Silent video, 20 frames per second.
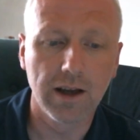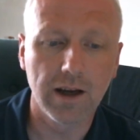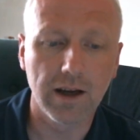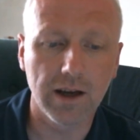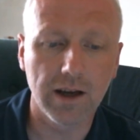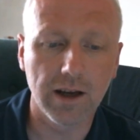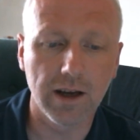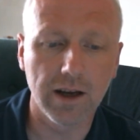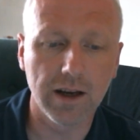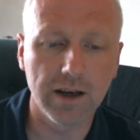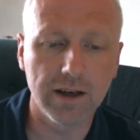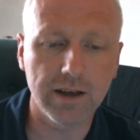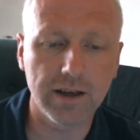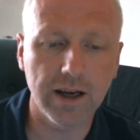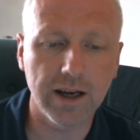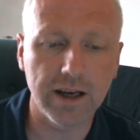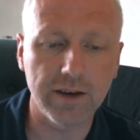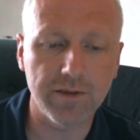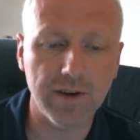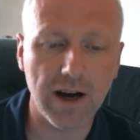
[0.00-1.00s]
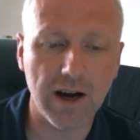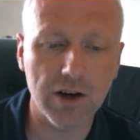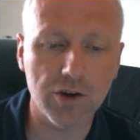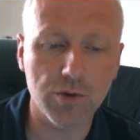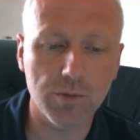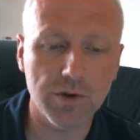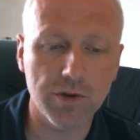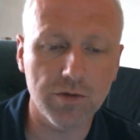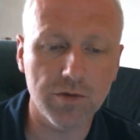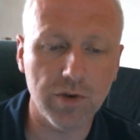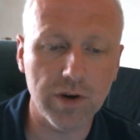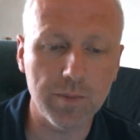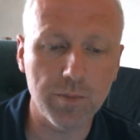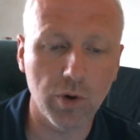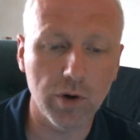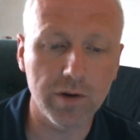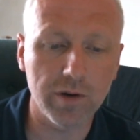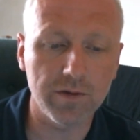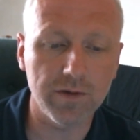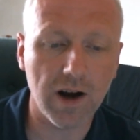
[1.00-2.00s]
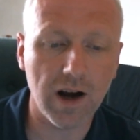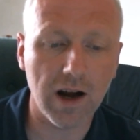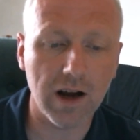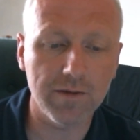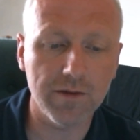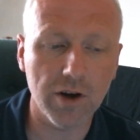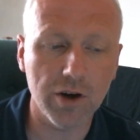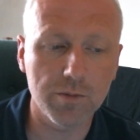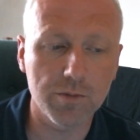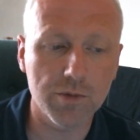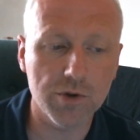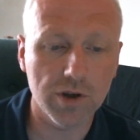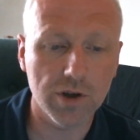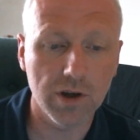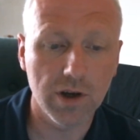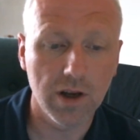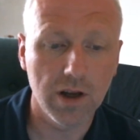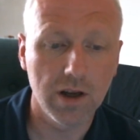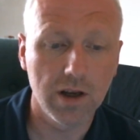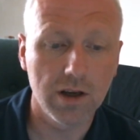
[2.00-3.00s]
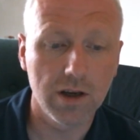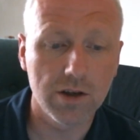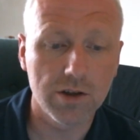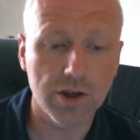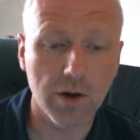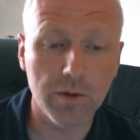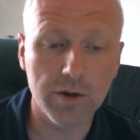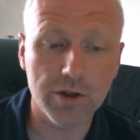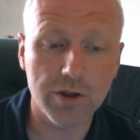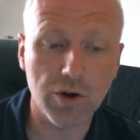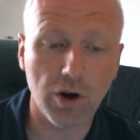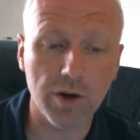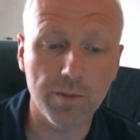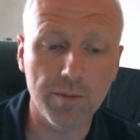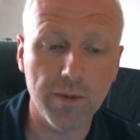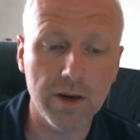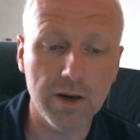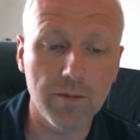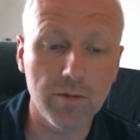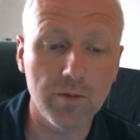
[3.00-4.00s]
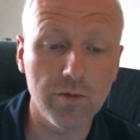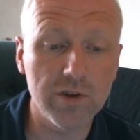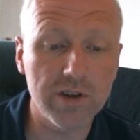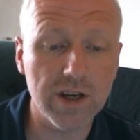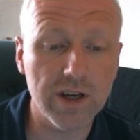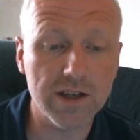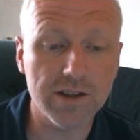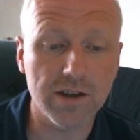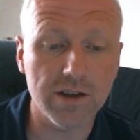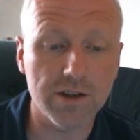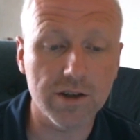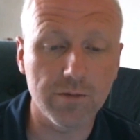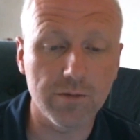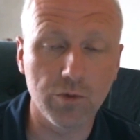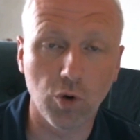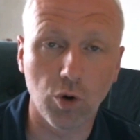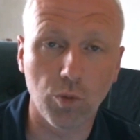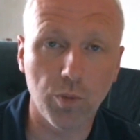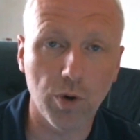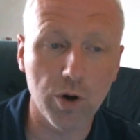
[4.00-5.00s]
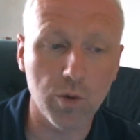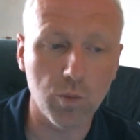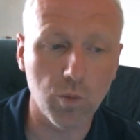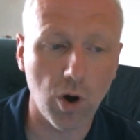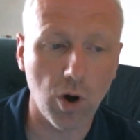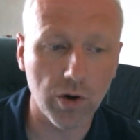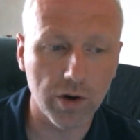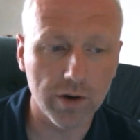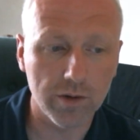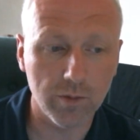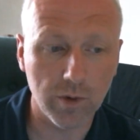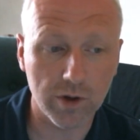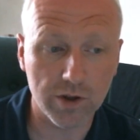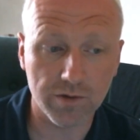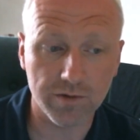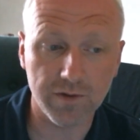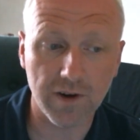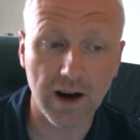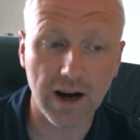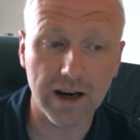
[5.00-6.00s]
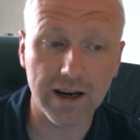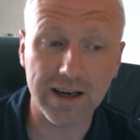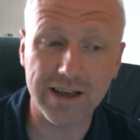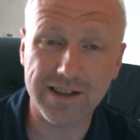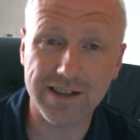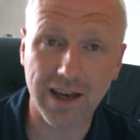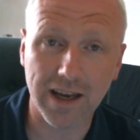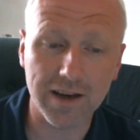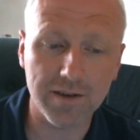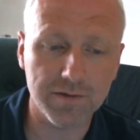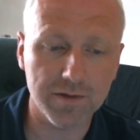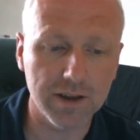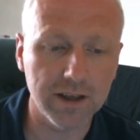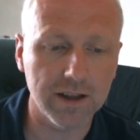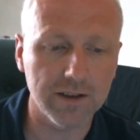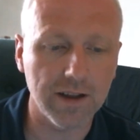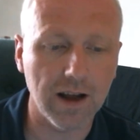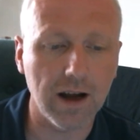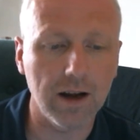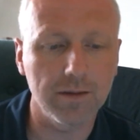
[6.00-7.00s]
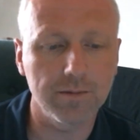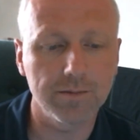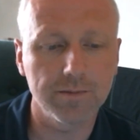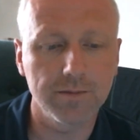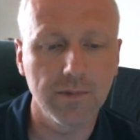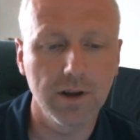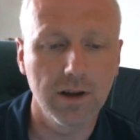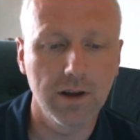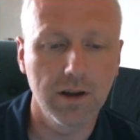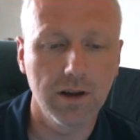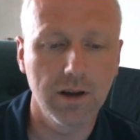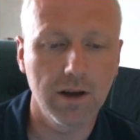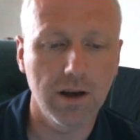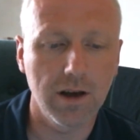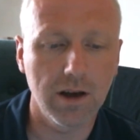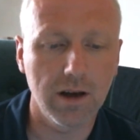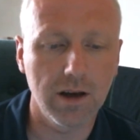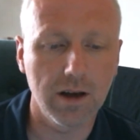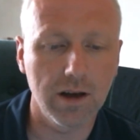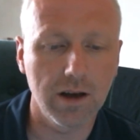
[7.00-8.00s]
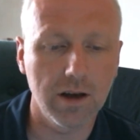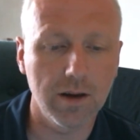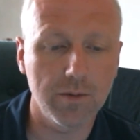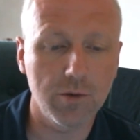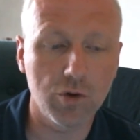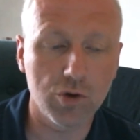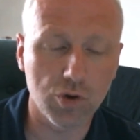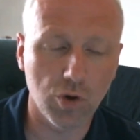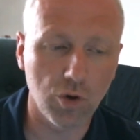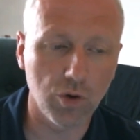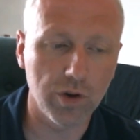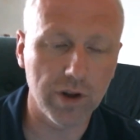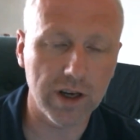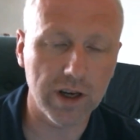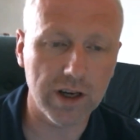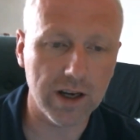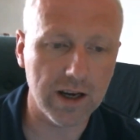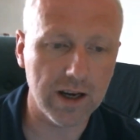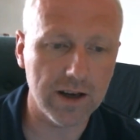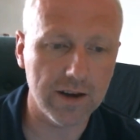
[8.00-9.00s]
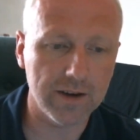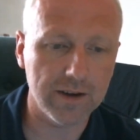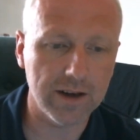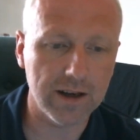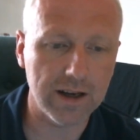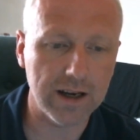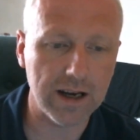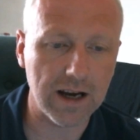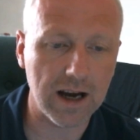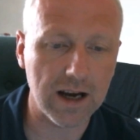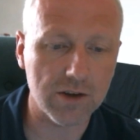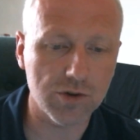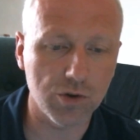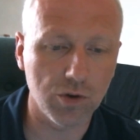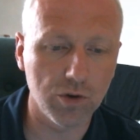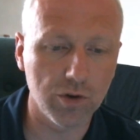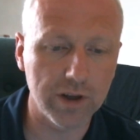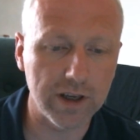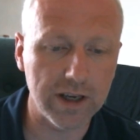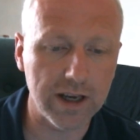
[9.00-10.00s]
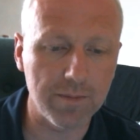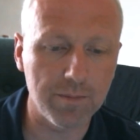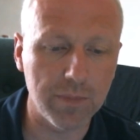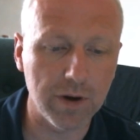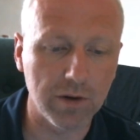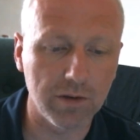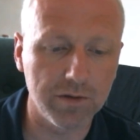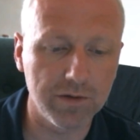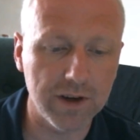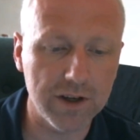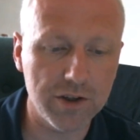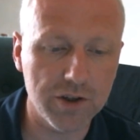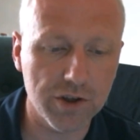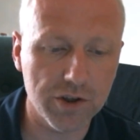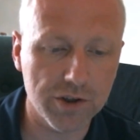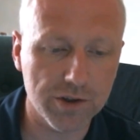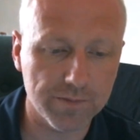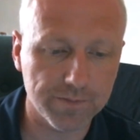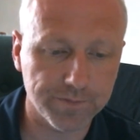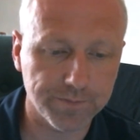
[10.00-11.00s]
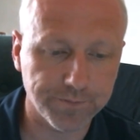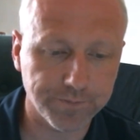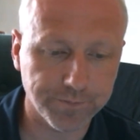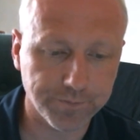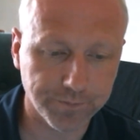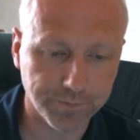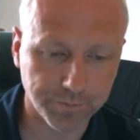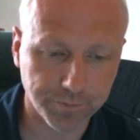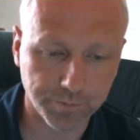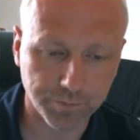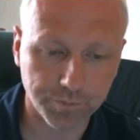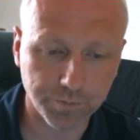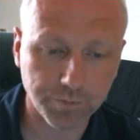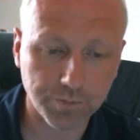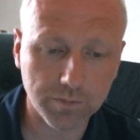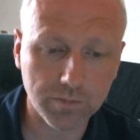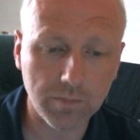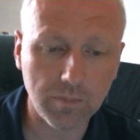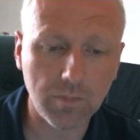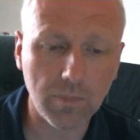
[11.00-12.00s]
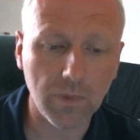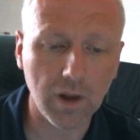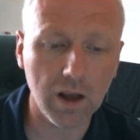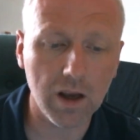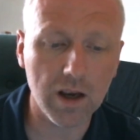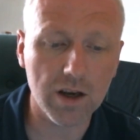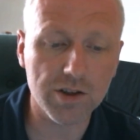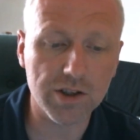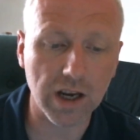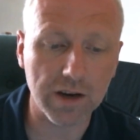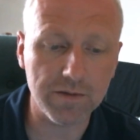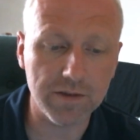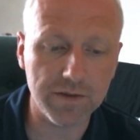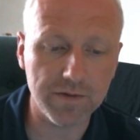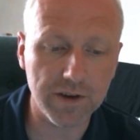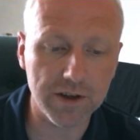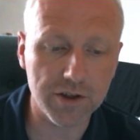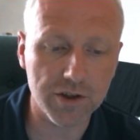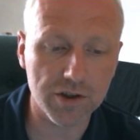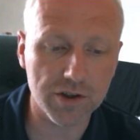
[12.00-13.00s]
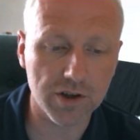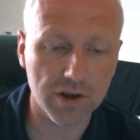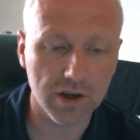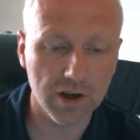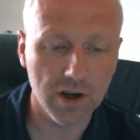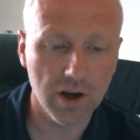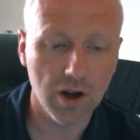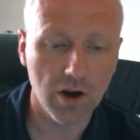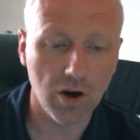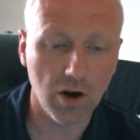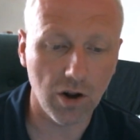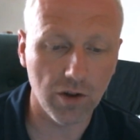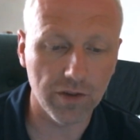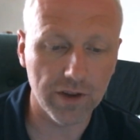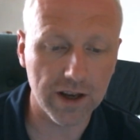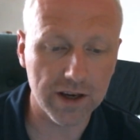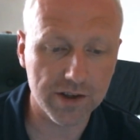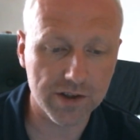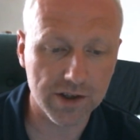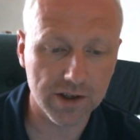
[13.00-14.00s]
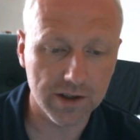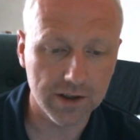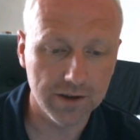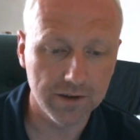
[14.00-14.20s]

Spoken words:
And it fires up to 3.5 ohms, so it's got a minimum resistance of 0.1, which will fire it safely at that, because it has all the inbuilt features, safety features on this.